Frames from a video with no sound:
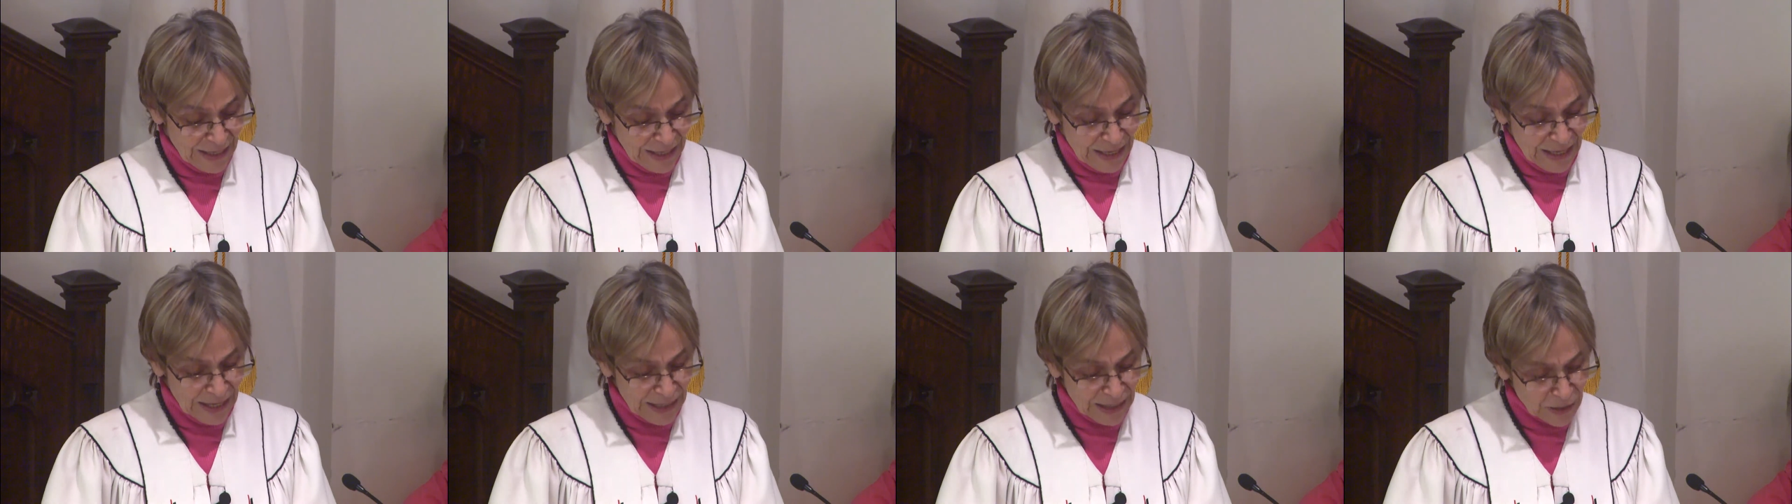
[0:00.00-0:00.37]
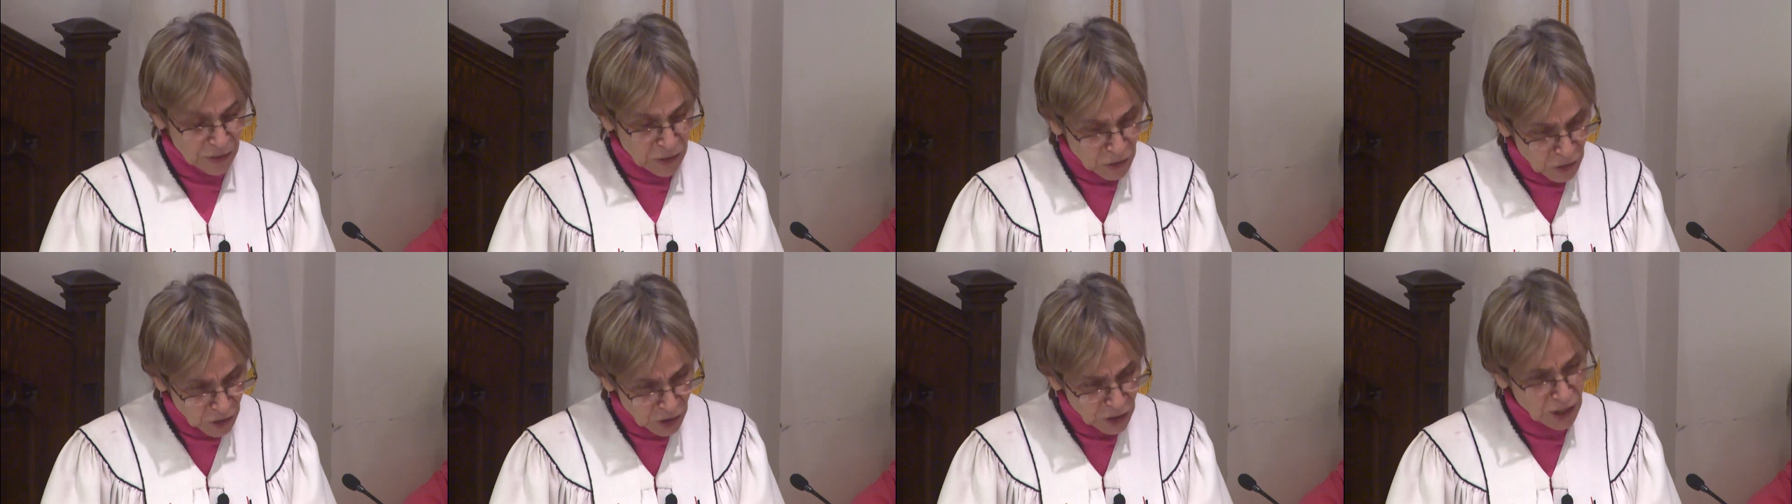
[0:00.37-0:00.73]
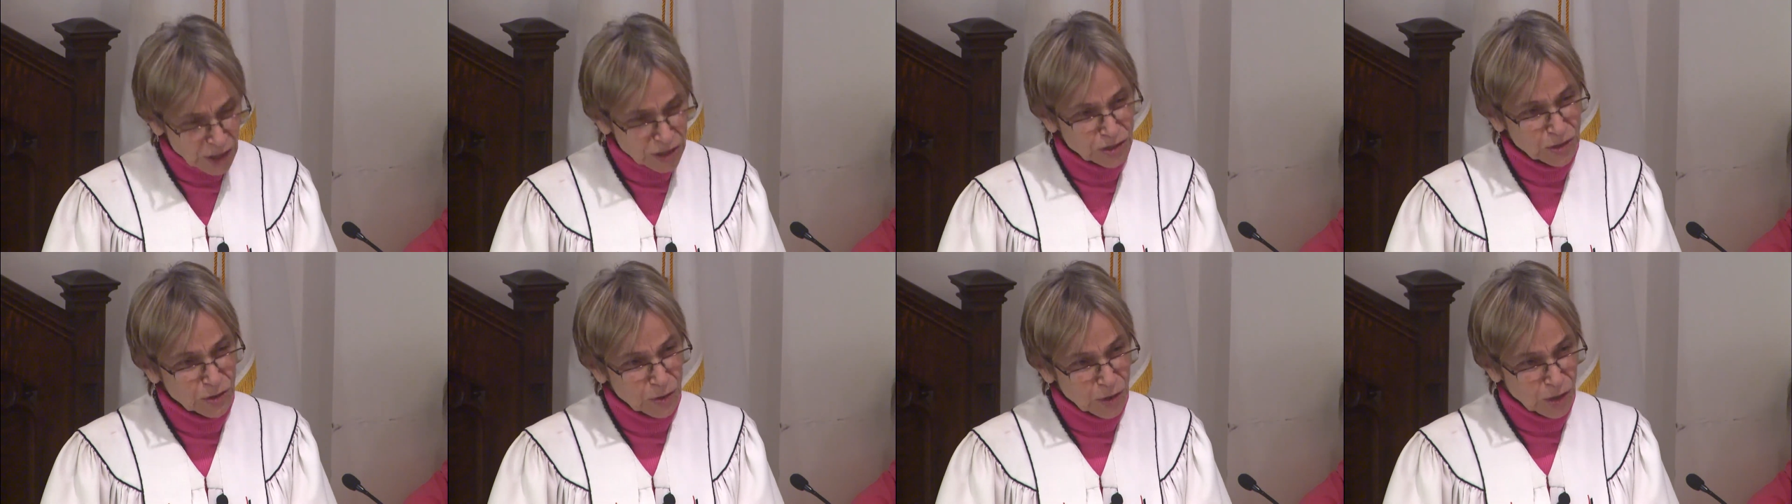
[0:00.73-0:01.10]
it
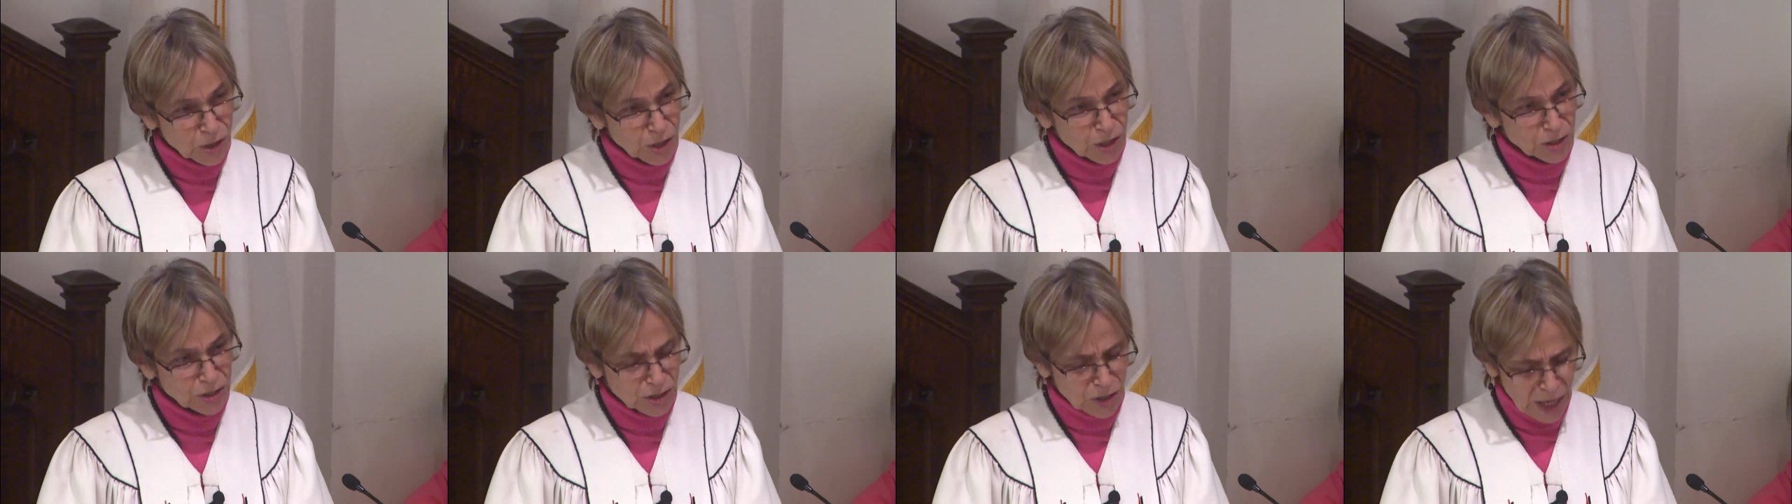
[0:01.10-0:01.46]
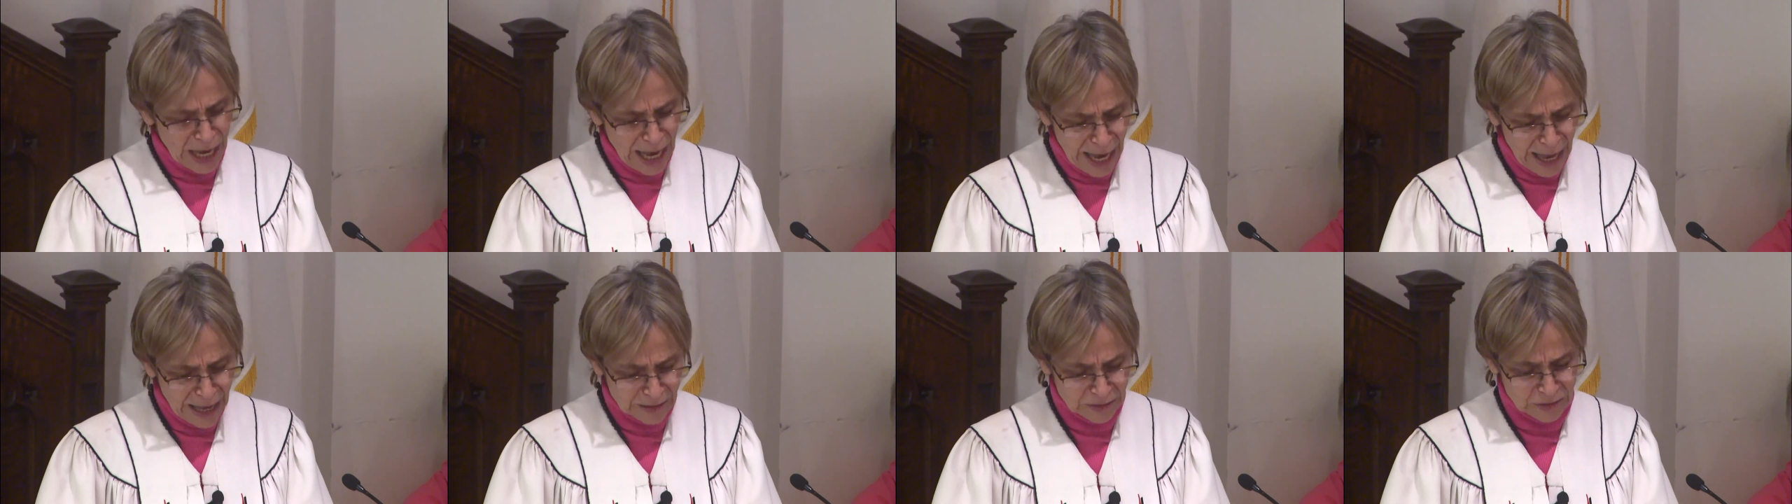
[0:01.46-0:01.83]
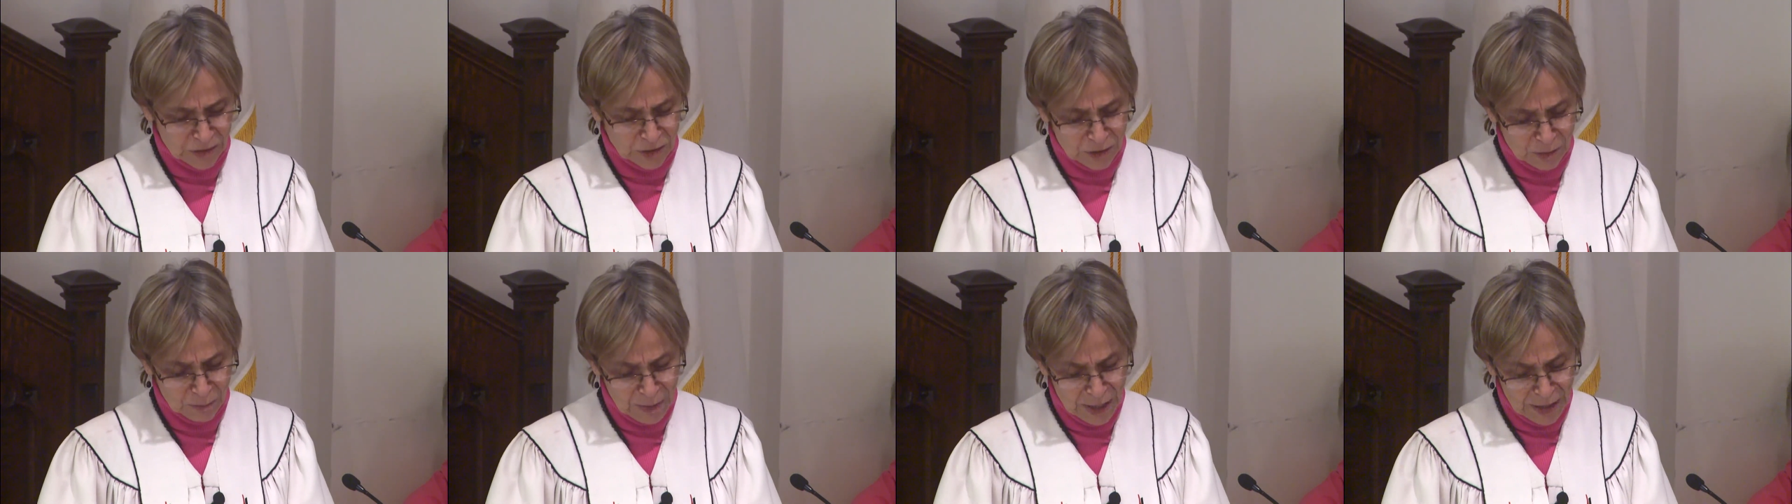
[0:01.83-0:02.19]
occurred to her to ask
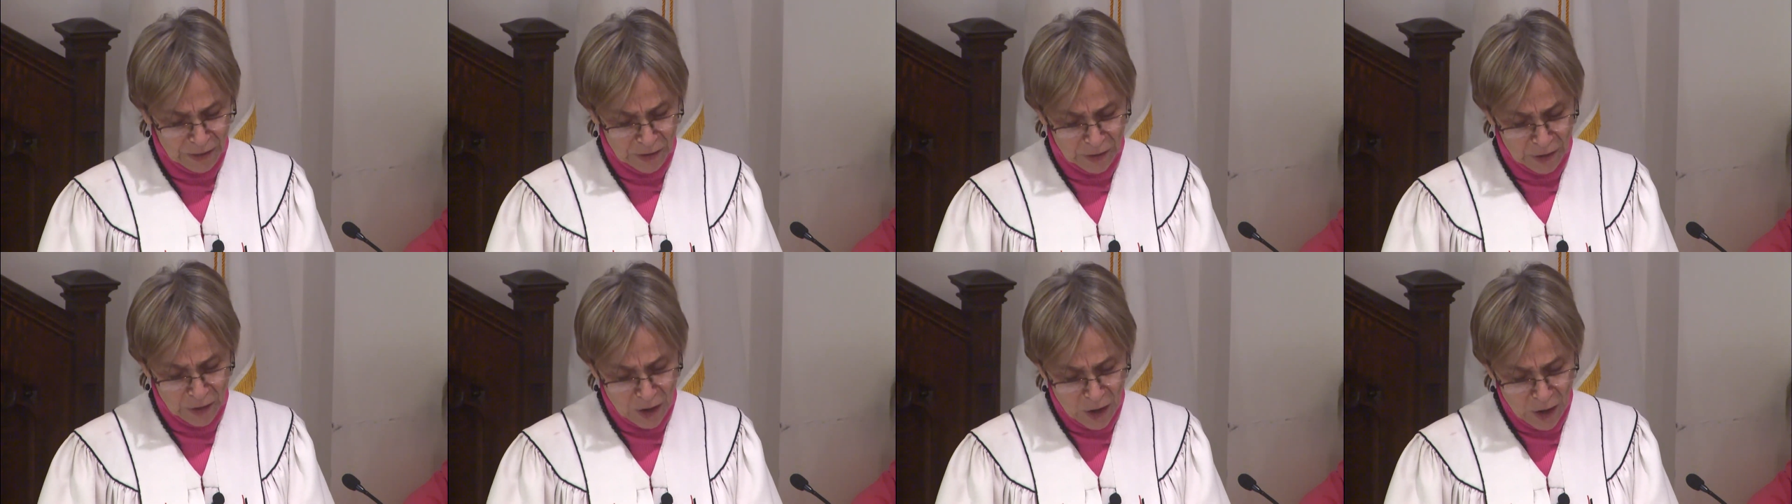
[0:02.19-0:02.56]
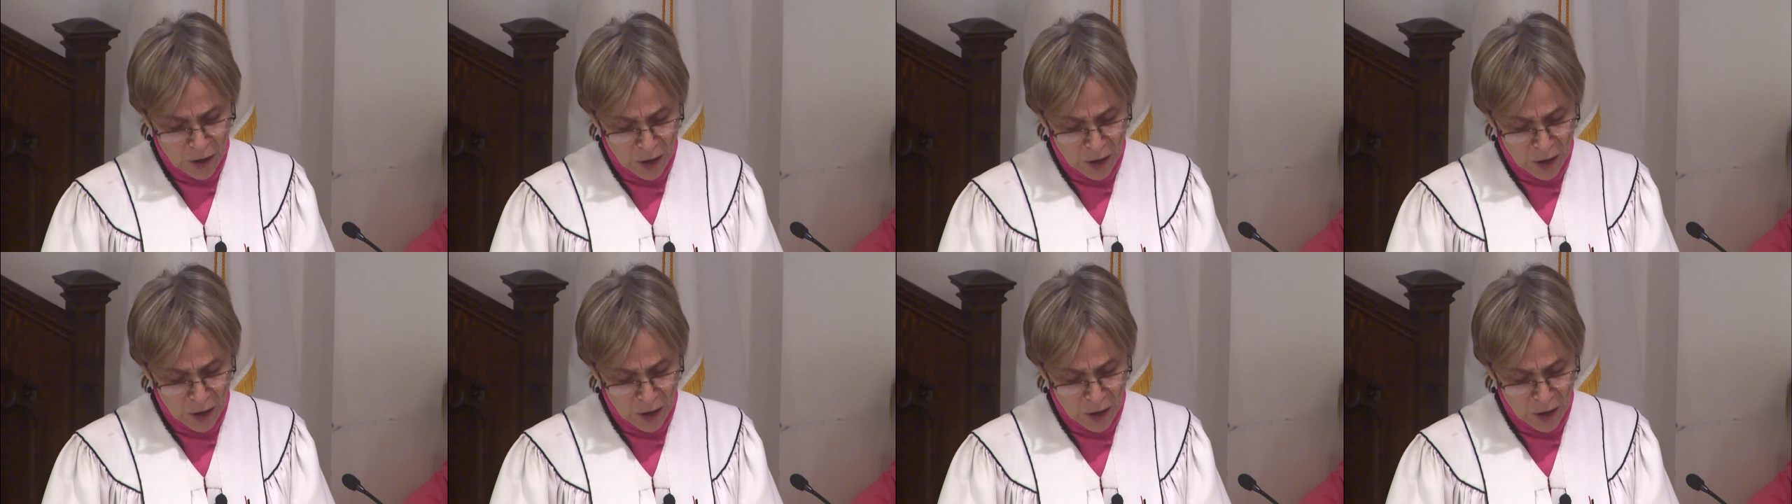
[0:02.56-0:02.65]
her mother